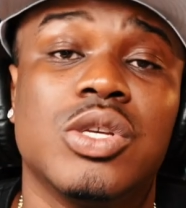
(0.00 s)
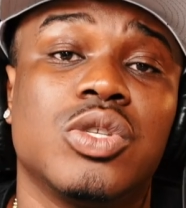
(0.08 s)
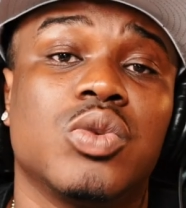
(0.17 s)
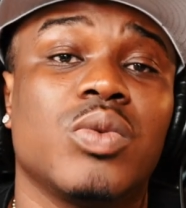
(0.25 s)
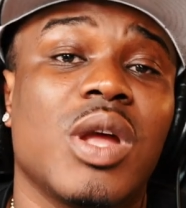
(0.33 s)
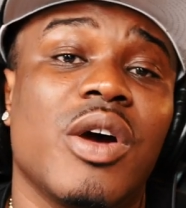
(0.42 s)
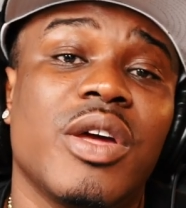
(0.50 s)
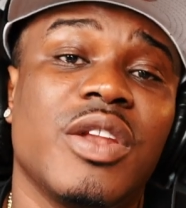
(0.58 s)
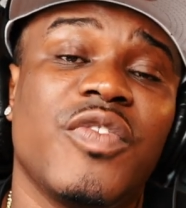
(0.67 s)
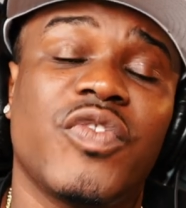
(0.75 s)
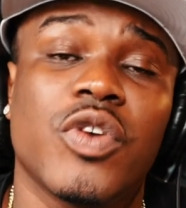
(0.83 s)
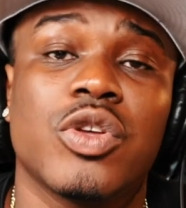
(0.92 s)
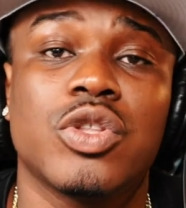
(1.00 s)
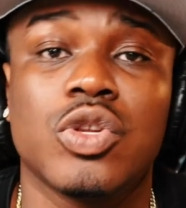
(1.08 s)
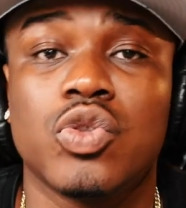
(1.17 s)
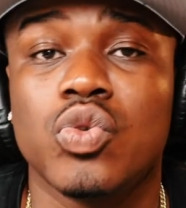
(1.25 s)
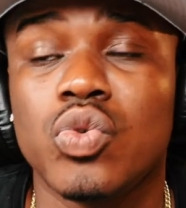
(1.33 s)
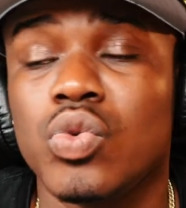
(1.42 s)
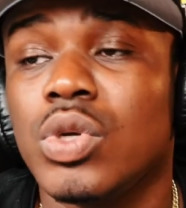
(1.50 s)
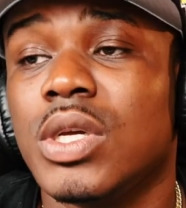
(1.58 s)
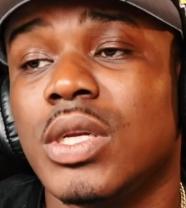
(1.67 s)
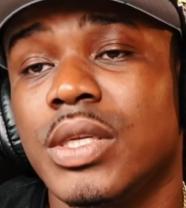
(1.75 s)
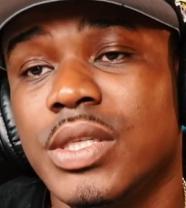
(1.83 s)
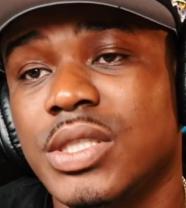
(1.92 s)
So without any further ado,
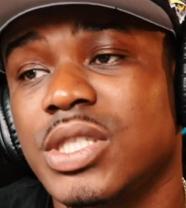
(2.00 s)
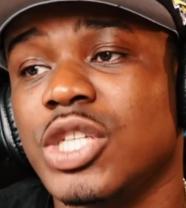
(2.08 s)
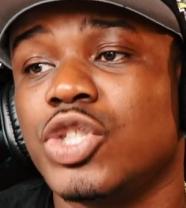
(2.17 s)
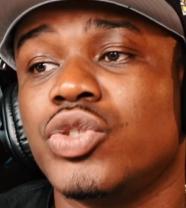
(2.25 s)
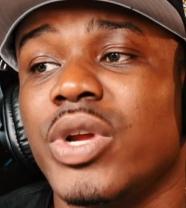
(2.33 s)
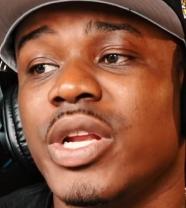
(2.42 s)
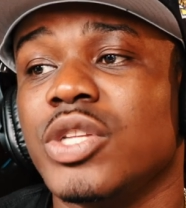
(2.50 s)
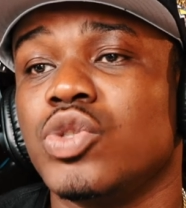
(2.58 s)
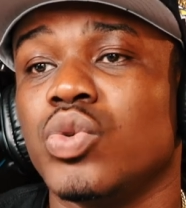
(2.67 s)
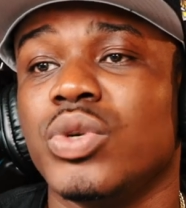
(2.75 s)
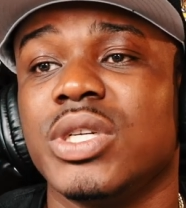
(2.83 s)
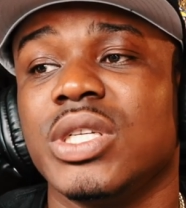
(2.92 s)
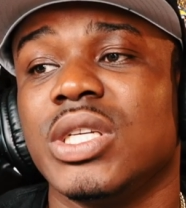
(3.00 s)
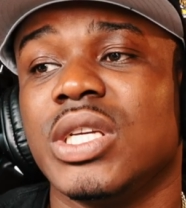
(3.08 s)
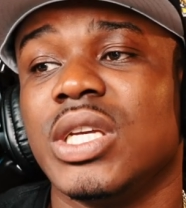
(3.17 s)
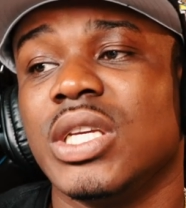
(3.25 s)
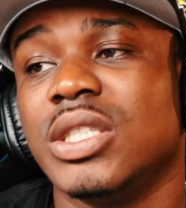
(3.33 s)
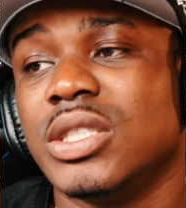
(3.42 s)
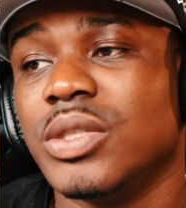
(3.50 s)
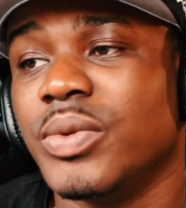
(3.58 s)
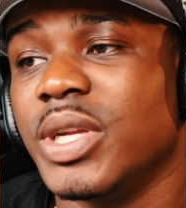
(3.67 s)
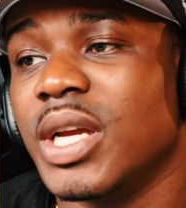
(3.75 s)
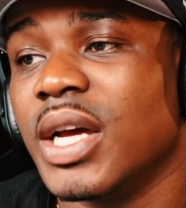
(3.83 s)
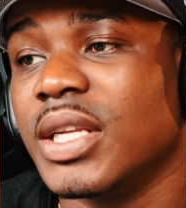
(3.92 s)
let's get straight into it, see what
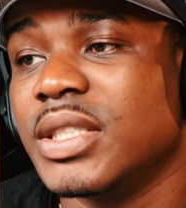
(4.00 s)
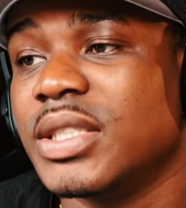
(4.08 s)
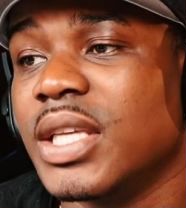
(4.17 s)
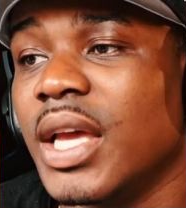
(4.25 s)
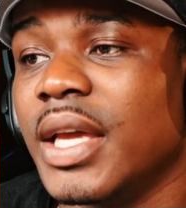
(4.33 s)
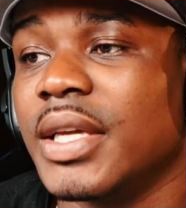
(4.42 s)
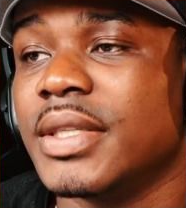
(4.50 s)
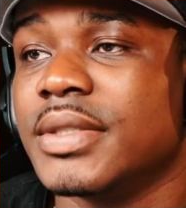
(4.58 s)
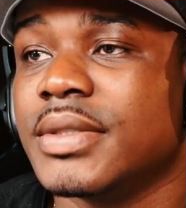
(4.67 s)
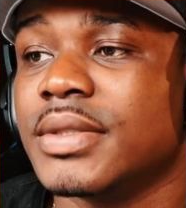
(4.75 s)
he got to say.